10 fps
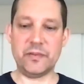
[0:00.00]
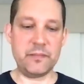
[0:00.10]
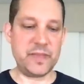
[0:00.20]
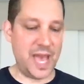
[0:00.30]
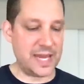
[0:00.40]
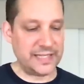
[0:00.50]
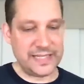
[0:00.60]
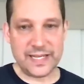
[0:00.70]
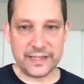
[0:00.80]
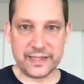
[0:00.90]
from the
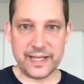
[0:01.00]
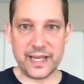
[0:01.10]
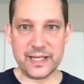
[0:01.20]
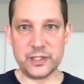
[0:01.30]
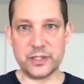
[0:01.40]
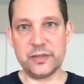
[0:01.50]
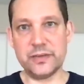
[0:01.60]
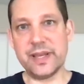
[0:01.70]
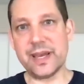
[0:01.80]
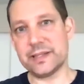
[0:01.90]
idea stage
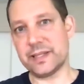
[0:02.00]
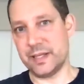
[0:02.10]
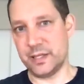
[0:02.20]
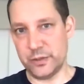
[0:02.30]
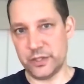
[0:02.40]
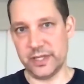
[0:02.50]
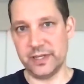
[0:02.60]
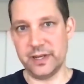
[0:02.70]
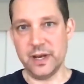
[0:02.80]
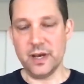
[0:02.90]
to the
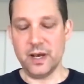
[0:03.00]
execution,